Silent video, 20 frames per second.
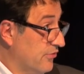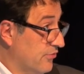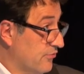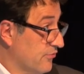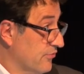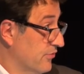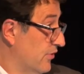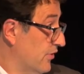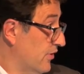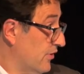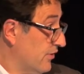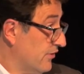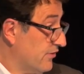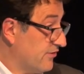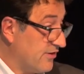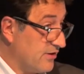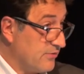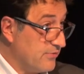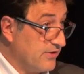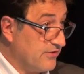through a
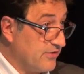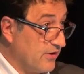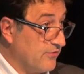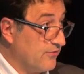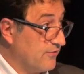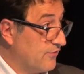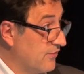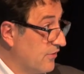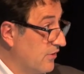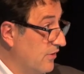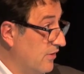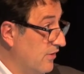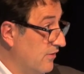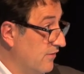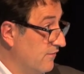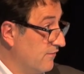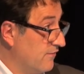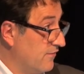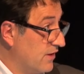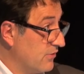series of uh,
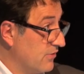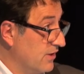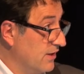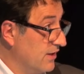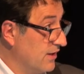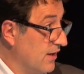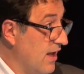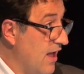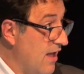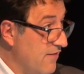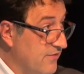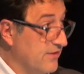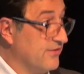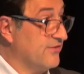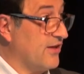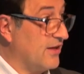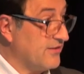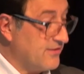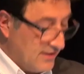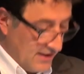very heavy
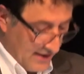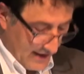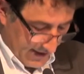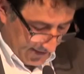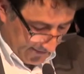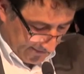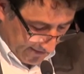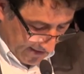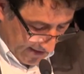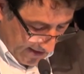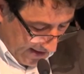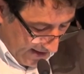satellites